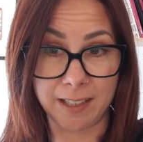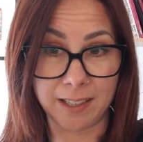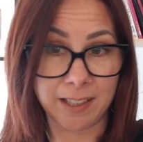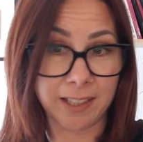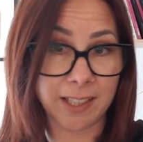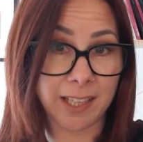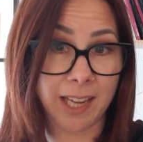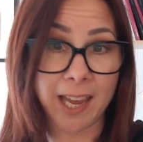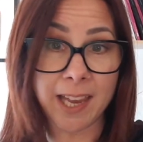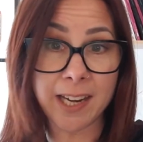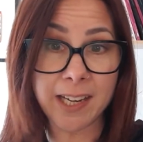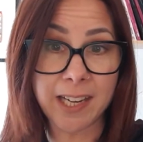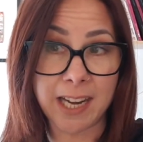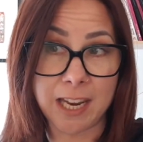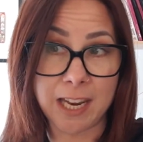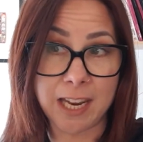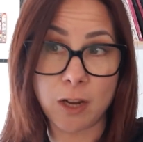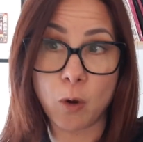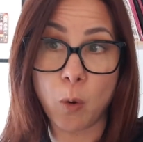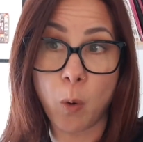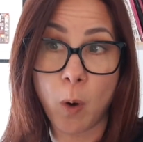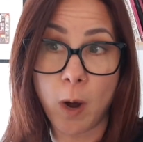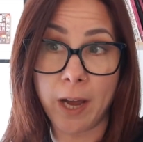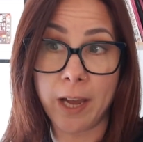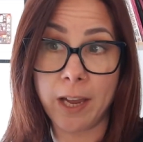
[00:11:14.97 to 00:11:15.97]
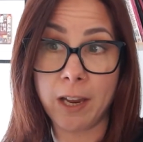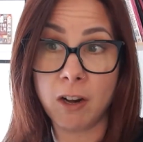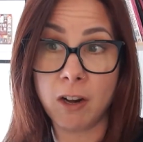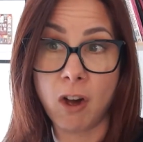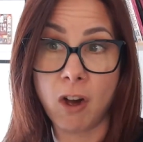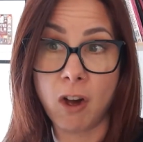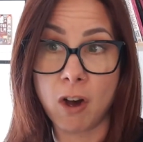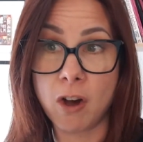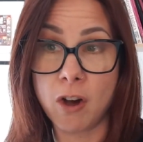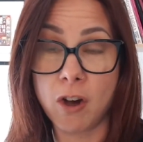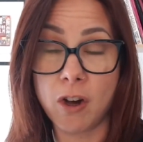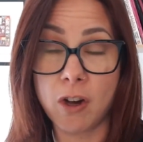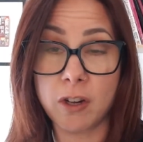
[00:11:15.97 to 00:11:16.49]
can eat quite a
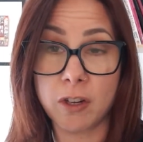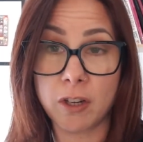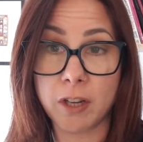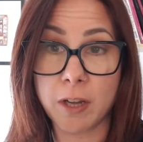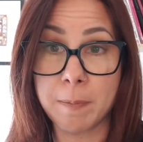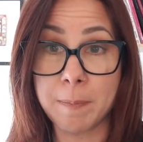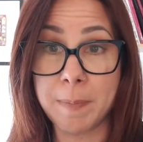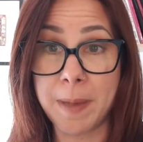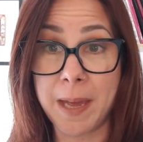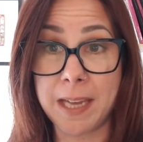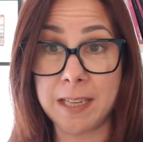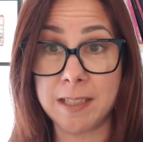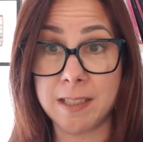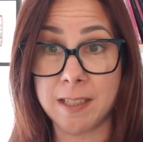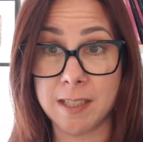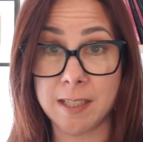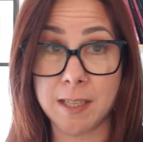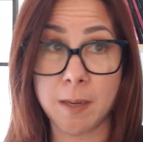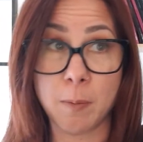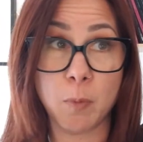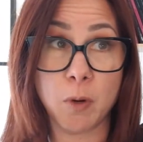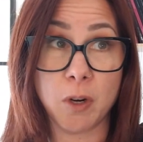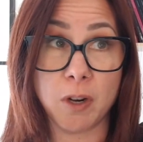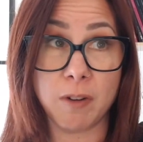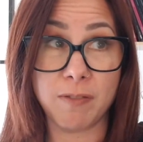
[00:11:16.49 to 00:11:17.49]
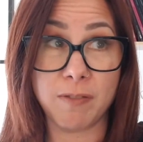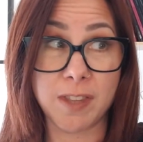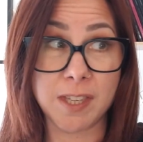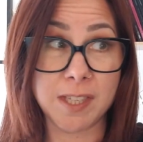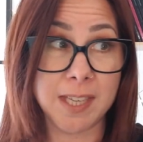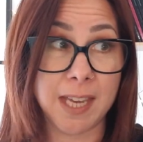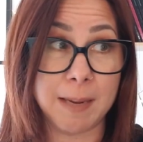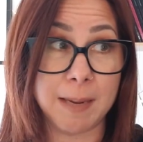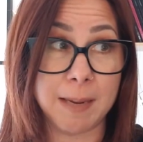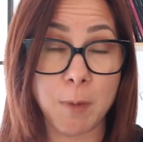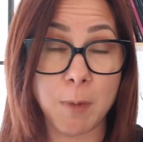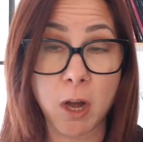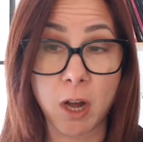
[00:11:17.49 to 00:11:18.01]
lot compared to someone of the
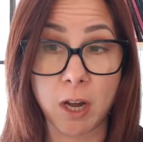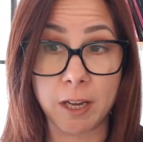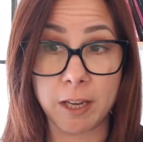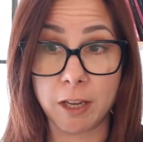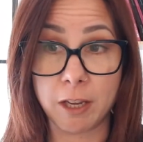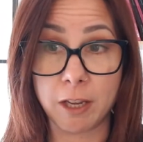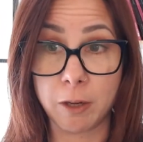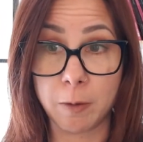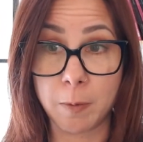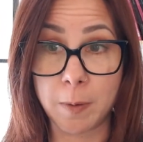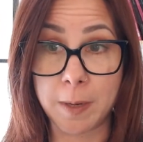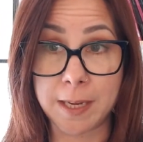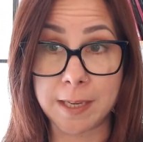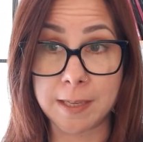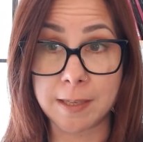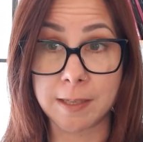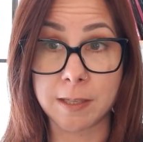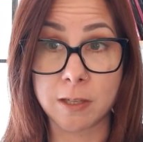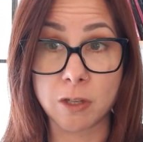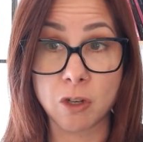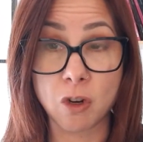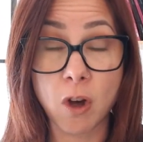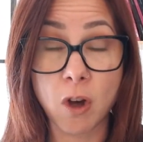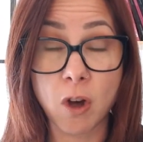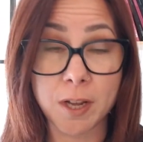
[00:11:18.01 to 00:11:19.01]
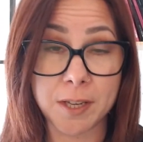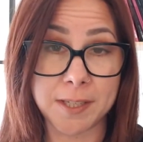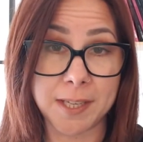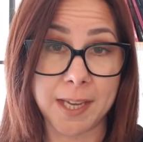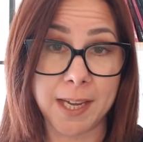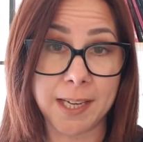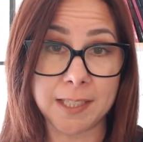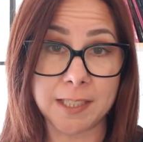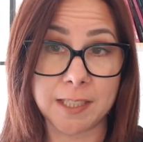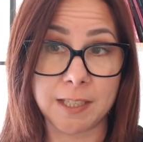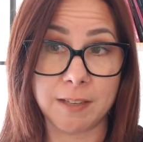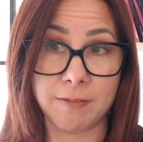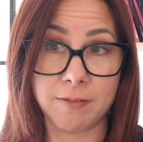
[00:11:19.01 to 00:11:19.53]
same height who is not as
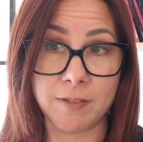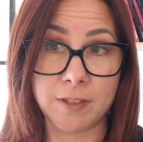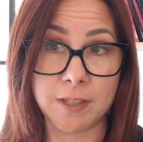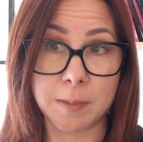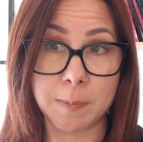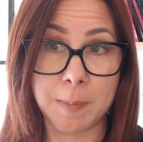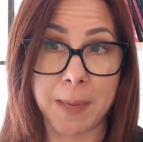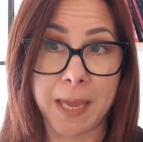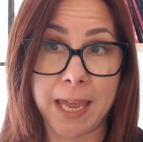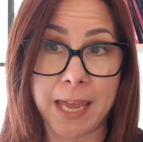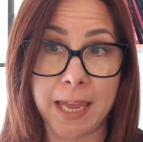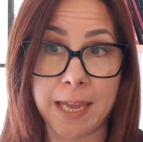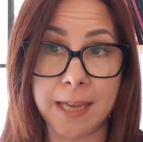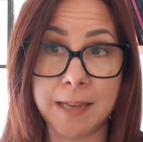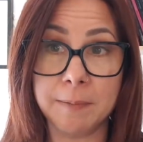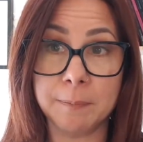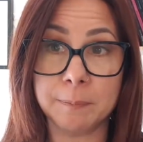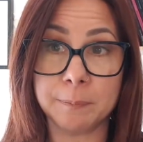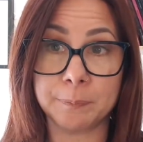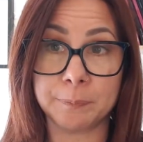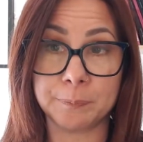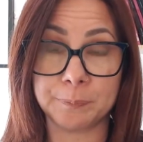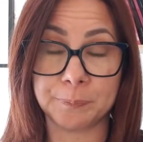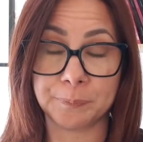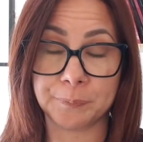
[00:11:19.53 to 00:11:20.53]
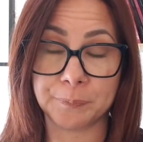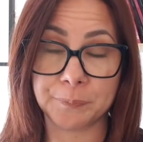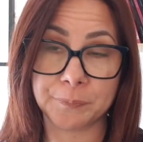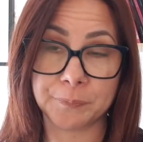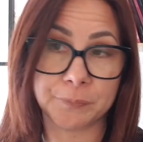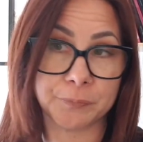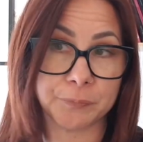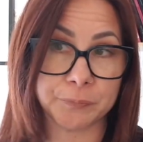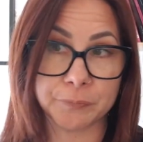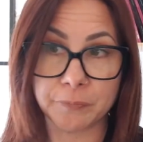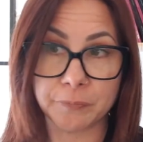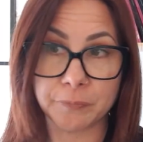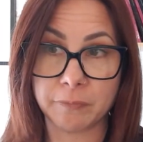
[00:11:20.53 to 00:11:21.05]
active as me
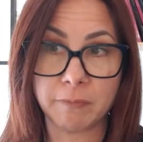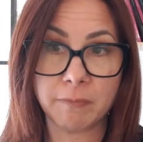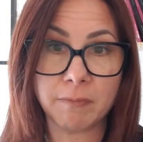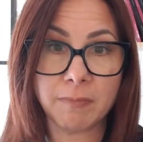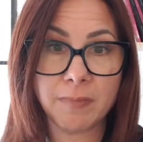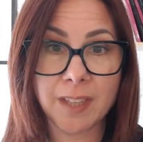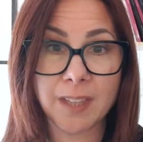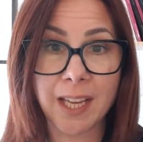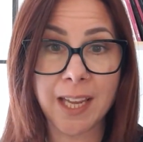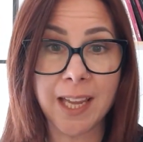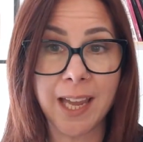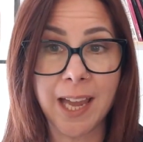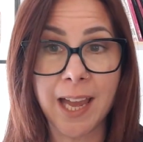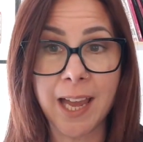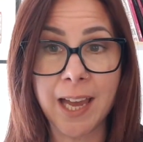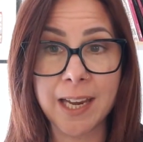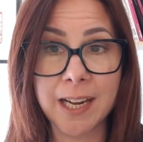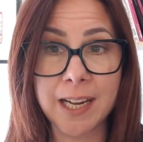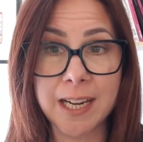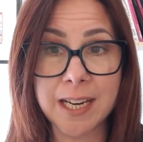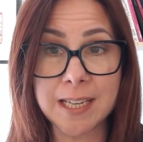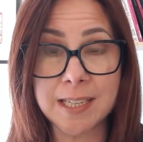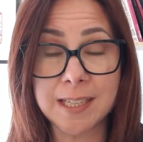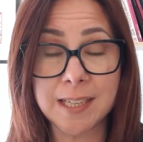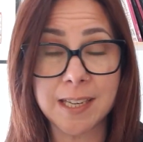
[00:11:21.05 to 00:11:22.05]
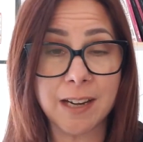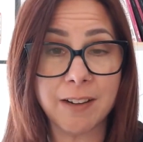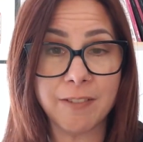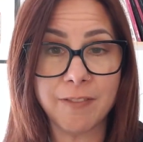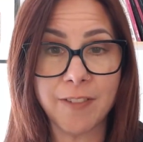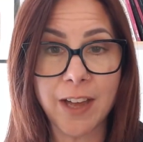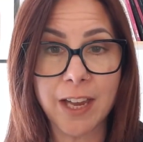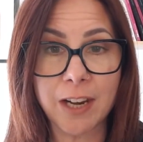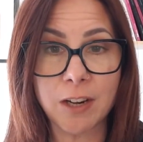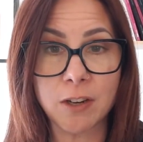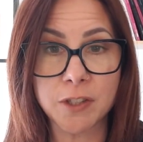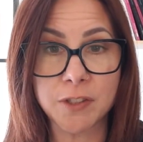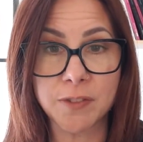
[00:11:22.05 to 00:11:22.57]
and is in a
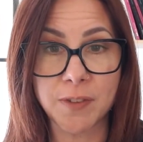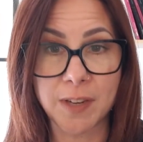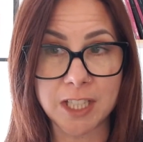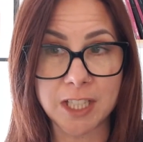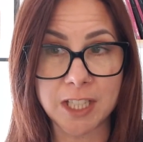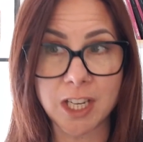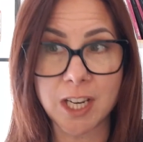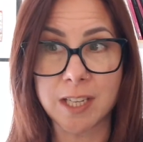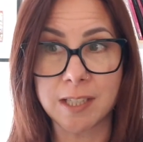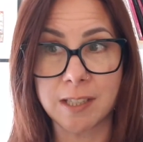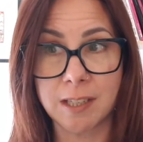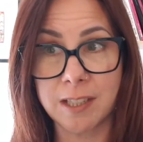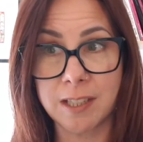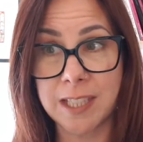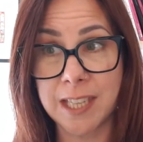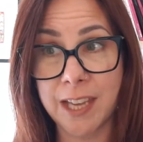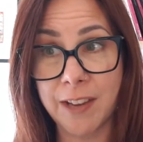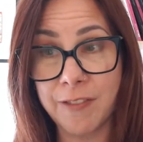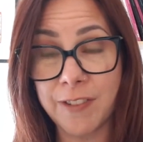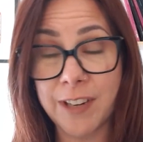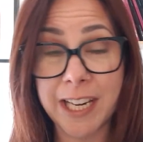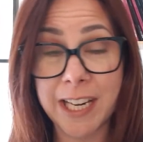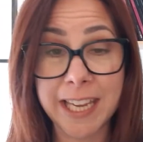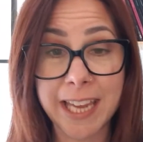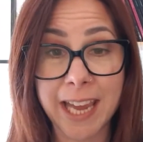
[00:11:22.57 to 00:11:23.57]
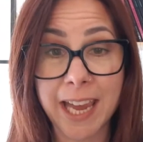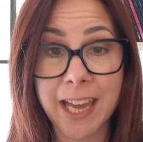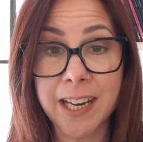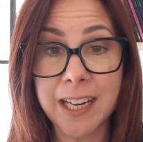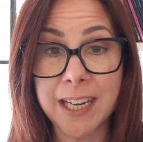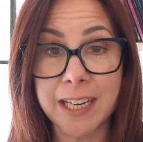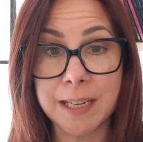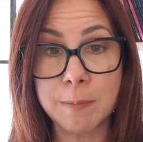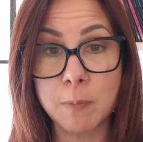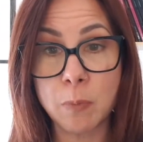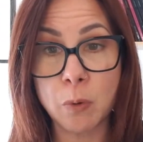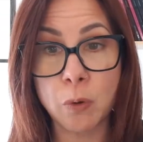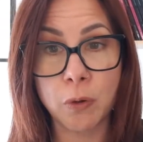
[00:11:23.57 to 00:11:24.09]
fat loss phase. Yes, I definitely can
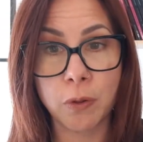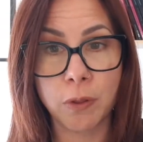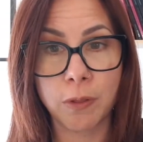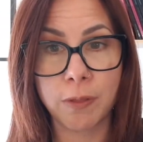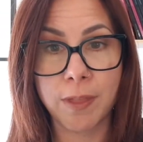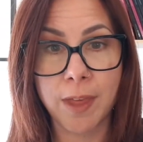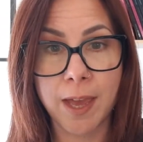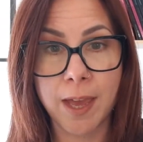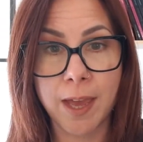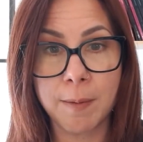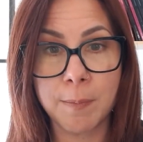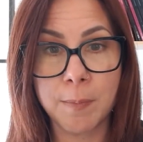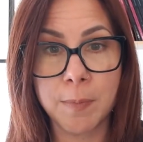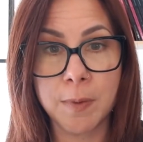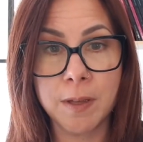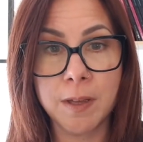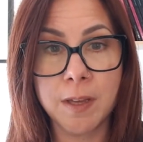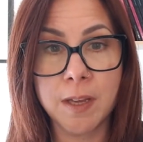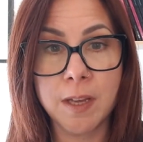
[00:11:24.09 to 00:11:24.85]
eat more than them.